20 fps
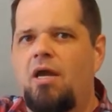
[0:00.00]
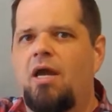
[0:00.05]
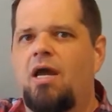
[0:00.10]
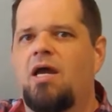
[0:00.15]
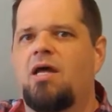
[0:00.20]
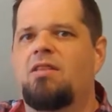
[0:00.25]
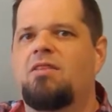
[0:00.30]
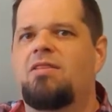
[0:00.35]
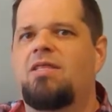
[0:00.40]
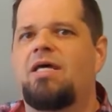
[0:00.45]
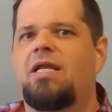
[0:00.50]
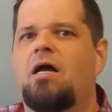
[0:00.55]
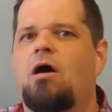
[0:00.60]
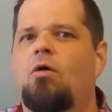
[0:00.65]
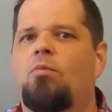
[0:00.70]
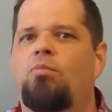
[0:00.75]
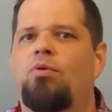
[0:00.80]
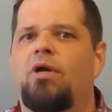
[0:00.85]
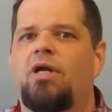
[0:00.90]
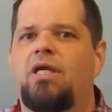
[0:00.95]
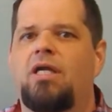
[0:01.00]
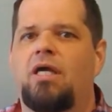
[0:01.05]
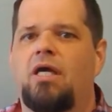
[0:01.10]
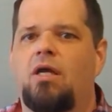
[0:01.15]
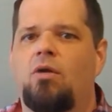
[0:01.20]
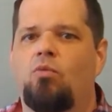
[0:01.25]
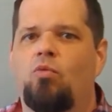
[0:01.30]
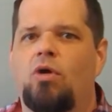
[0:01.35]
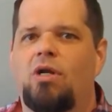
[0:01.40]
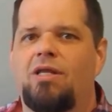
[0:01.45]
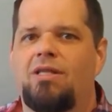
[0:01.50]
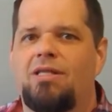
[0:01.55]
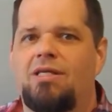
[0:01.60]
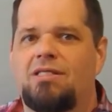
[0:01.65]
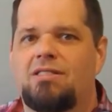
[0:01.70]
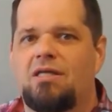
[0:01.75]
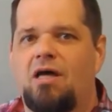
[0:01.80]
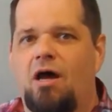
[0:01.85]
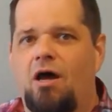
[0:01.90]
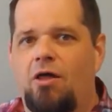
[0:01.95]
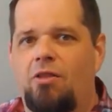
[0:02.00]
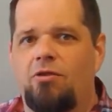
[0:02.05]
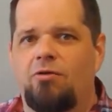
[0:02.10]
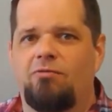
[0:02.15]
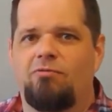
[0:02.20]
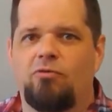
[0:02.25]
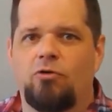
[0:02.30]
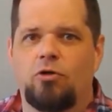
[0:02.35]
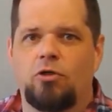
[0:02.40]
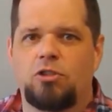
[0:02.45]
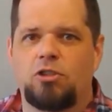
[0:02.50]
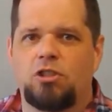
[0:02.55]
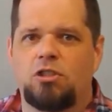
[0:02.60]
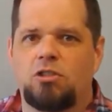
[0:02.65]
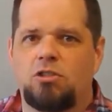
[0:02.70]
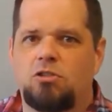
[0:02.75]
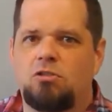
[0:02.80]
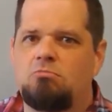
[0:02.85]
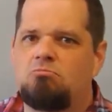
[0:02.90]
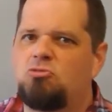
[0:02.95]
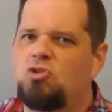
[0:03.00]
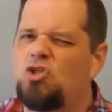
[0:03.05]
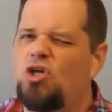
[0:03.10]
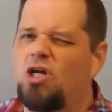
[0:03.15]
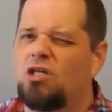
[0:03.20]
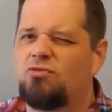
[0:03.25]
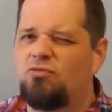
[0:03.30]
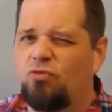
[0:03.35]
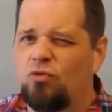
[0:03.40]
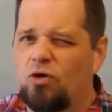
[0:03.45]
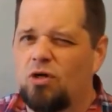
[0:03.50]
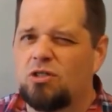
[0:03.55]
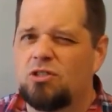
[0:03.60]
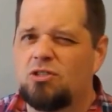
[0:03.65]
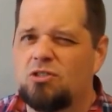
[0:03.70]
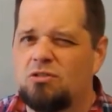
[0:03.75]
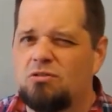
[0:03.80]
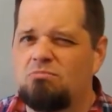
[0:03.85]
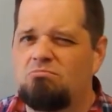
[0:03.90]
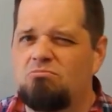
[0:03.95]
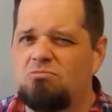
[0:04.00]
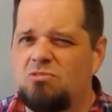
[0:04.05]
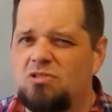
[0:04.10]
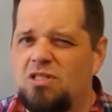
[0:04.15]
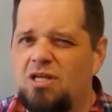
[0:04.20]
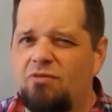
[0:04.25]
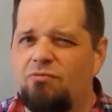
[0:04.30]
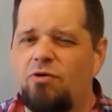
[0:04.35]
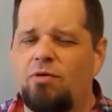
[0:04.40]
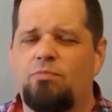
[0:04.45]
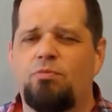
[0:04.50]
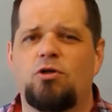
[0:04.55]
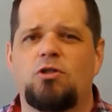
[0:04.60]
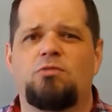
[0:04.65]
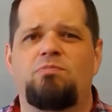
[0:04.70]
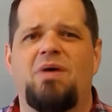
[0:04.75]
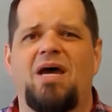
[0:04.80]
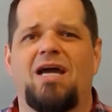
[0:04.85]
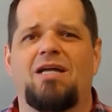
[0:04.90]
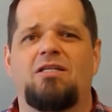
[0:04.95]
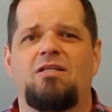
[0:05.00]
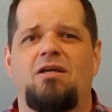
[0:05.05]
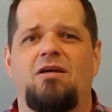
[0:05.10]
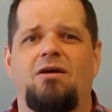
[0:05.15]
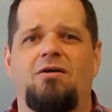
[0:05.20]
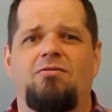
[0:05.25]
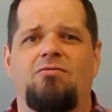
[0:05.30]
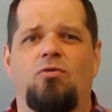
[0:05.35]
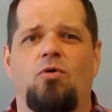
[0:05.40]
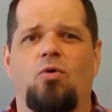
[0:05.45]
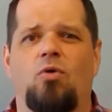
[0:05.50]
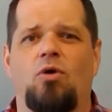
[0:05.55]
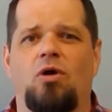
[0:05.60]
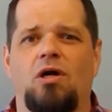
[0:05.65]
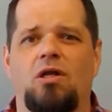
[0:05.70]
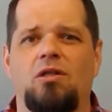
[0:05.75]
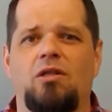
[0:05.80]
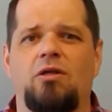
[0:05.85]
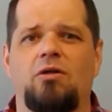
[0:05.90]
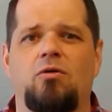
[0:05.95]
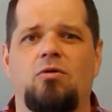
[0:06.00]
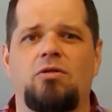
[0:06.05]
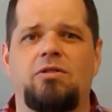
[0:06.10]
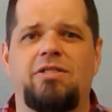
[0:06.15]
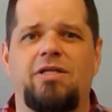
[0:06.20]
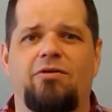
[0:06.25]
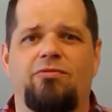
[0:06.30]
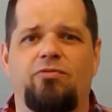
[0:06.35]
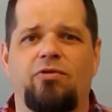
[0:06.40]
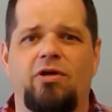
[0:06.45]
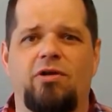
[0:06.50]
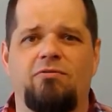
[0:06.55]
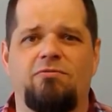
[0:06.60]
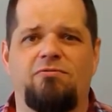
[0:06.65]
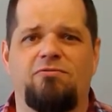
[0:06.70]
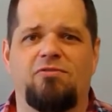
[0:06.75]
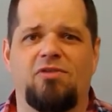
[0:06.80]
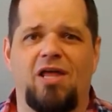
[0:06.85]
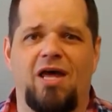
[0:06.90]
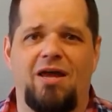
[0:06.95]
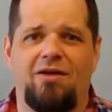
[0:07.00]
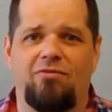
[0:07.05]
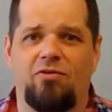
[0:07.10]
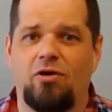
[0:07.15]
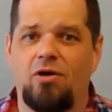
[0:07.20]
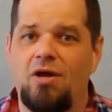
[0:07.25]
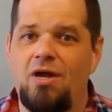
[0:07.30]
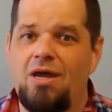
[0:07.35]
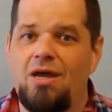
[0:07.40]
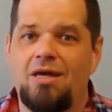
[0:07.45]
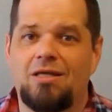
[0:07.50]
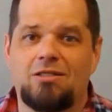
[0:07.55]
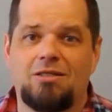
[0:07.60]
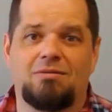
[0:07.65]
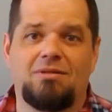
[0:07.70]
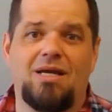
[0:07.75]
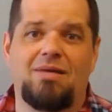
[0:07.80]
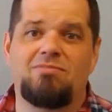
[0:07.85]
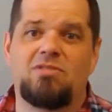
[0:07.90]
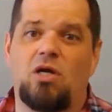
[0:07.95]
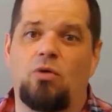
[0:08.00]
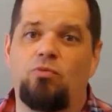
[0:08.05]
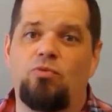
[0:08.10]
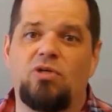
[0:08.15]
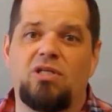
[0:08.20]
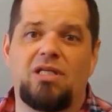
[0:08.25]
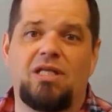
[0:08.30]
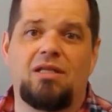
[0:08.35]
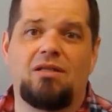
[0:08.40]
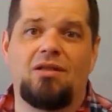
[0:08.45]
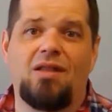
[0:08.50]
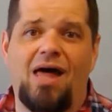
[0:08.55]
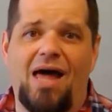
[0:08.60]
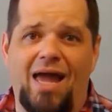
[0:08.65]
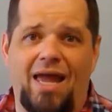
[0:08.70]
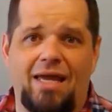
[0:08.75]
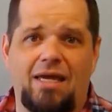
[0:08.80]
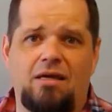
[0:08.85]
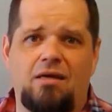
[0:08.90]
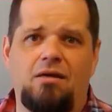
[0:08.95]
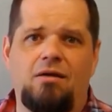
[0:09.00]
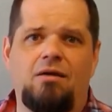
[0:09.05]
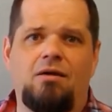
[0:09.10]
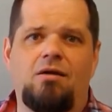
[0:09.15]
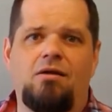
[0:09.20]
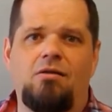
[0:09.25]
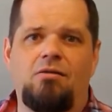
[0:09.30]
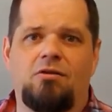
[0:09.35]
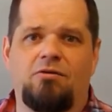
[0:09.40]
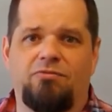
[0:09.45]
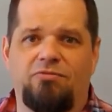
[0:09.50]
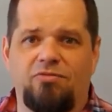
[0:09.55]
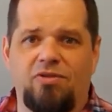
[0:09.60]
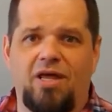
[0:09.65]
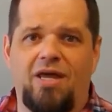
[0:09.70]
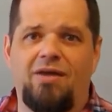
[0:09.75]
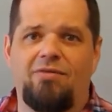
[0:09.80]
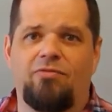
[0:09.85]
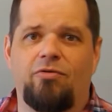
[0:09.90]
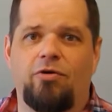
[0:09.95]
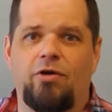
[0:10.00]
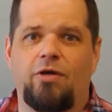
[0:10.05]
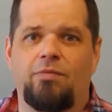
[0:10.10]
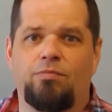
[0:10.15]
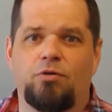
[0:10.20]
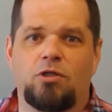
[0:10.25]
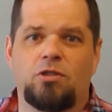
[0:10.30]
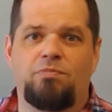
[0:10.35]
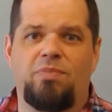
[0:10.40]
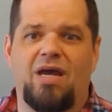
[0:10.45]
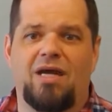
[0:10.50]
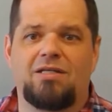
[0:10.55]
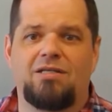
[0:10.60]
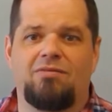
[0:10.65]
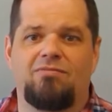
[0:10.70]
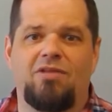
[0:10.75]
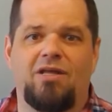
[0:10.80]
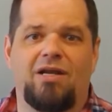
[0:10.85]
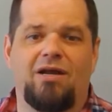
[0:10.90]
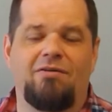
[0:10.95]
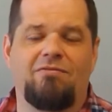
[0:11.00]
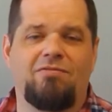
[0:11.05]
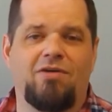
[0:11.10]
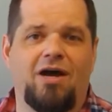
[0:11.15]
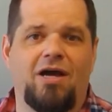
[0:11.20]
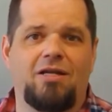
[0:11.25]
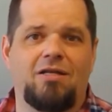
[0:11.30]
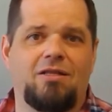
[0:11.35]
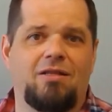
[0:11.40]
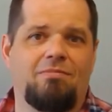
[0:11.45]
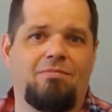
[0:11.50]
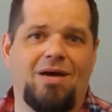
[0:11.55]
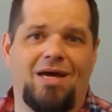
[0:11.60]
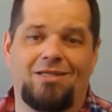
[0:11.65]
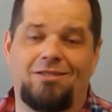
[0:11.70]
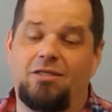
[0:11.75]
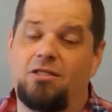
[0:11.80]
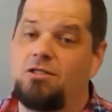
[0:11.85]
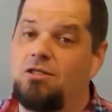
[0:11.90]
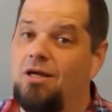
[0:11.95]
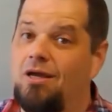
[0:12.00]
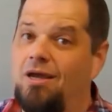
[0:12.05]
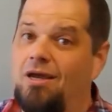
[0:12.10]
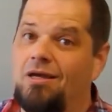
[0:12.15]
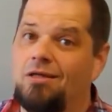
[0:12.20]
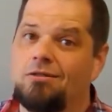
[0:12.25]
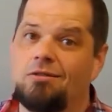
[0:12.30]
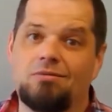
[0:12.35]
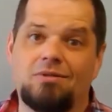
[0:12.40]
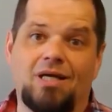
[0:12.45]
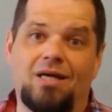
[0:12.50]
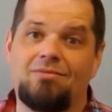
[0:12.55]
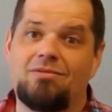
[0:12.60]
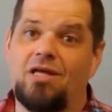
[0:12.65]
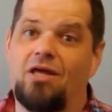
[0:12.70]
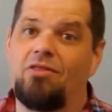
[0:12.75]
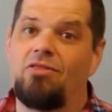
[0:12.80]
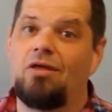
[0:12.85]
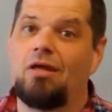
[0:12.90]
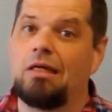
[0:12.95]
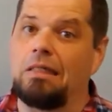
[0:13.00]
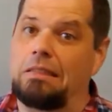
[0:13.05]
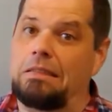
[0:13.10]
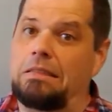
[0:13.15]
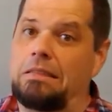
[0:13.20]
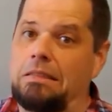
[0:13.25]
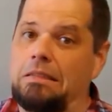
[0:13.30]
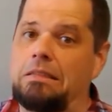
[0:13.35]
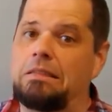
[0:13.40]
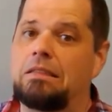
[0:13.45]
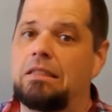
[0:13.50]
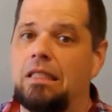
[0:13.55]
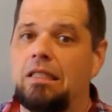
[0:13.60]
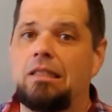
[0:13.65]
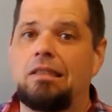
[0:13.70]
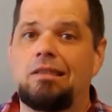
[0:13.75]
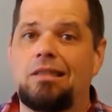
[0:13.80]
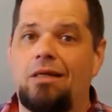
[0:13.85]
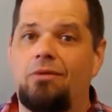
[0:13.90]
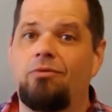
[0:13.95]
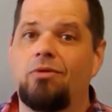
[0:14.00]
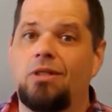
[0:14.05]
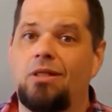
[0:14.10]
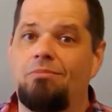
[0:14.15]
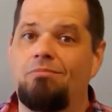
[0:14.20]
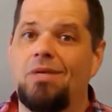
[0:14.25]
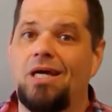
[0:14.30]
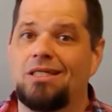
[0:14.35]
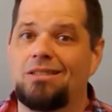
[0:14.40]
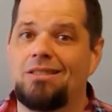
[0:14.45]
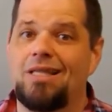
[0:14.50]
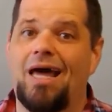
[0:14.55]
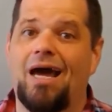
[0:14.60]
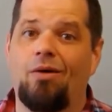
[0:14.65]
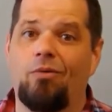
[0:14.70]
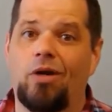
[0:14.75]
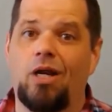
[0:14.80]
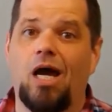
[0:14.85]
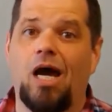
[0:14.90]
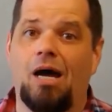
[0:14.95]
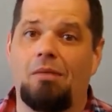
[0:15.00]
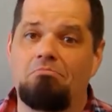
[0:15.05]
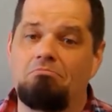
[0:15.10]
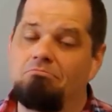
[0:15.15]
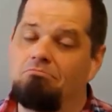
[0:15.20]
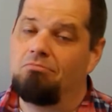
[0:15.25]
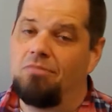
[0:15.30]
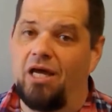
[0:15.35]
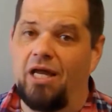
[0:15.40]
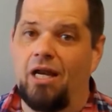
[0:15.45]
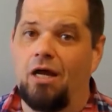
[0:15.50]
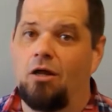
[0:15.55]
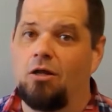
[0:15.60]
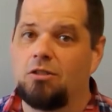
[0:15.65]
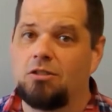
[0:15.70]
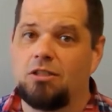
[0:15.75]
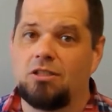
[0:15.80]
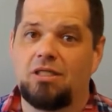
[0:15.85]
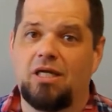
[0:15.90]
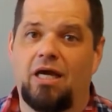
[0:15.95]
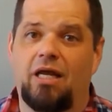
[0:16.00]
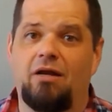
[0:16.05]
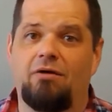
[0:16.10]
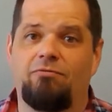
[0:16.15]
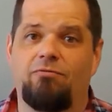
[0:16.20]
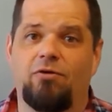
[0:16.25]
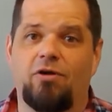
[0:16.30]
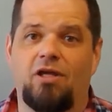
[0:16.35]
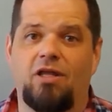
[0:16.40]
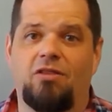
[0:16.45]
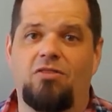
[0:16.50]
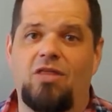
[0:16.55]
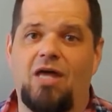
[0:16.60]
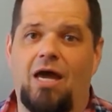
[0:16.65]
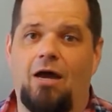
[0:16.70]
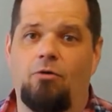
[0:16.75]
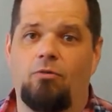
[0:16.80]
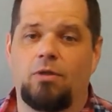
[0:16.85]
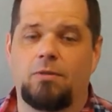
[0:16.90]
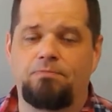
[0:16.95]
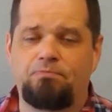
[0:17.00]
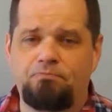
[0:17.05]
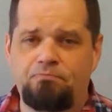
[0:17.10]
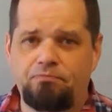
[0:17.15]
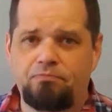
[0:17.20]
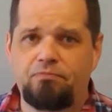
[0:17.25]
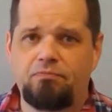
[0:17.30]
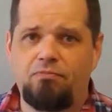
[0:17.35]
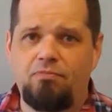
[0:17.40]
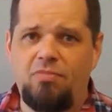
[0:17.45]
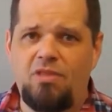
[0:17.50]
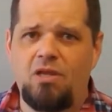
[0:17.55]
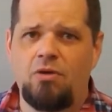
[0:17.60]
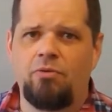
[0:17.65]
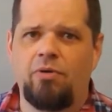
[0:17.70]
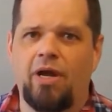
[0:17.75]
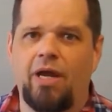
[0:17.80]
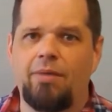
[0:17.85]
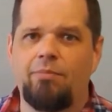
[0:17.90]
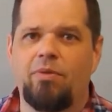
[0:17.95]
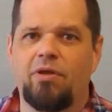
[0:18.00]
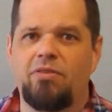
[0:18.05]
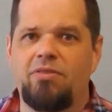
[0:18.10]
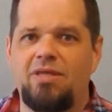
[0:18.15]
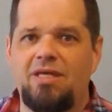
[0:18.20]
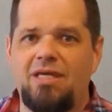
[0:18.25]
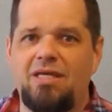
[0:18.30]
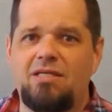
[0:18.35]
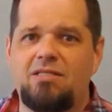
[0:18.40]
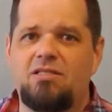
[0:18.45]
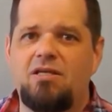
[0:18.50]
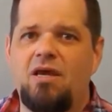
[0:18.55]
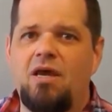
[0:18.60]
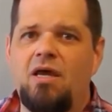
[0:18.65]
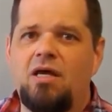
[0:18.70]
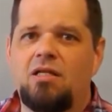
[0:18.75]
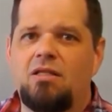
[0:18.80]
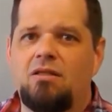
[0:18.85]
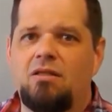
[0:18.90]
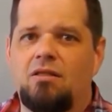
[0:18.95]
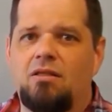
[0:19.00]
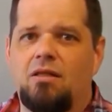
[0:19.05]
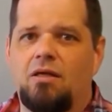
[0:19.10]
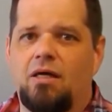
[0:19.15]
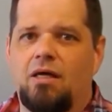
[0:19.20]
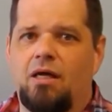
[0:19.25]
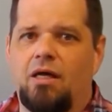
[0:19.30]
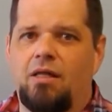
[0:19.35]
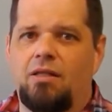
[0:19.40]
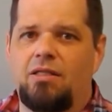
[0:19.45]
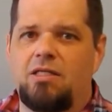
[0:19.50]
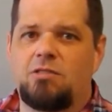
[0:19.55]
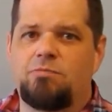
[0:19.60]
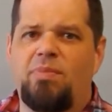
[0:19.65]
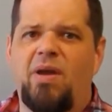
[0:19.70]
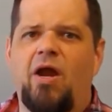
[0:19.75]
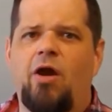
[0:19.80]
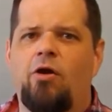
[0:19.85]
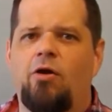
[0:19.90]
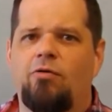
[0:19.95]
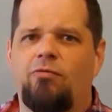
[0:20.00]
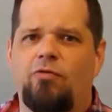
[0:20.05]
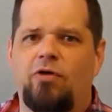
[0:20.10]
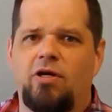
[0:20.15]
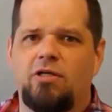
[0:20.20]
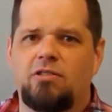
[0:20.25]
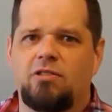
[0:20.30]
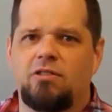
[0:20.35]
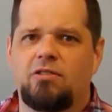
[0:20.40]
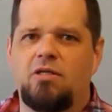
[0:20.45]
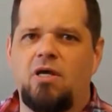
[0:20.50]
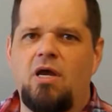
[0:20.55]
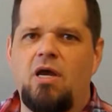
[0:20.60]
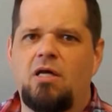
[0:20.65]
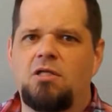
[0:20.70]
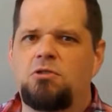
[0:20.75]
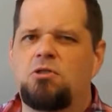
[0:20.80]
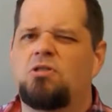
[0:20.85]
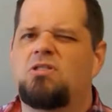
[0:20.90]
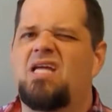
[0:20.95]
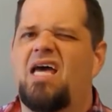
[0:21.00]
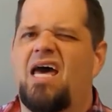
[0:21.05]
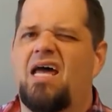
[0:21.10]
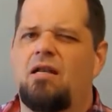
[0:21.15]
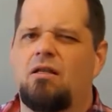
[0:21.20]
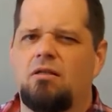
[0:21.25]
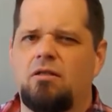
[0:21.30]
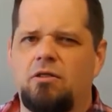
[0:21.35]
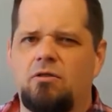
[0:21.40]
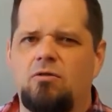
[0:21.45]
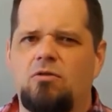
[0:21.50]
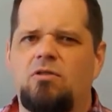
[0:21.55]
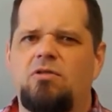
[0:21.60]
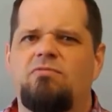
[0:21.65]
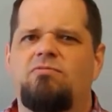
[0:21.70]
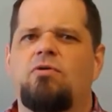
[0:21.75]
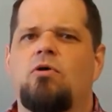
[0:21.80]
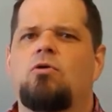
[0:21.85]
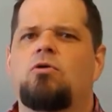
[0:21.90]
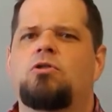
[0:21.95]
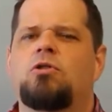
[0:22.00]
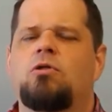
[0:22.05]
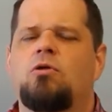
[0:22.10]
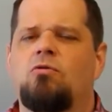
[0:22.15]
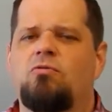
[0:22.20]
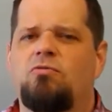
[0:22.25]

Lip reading: and then I'll bring in one of these other versions just for a different perspective or a little different flavor. Sometimes I really like the flavor and perspective that I find in the Message. Sometimes I think they really messed that one up, and I'll just kind of forget that one, right? But these paraphrases just add a little devotional